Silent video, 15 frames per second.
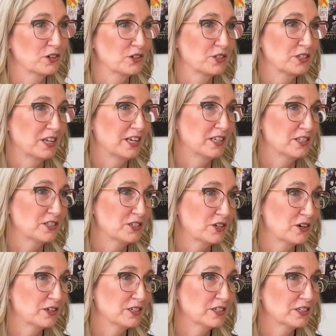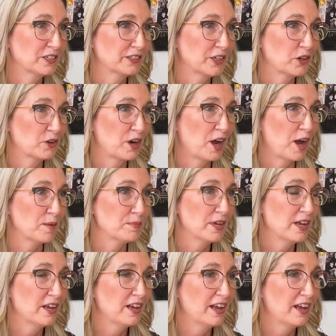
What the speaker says: Her skin started to clear up.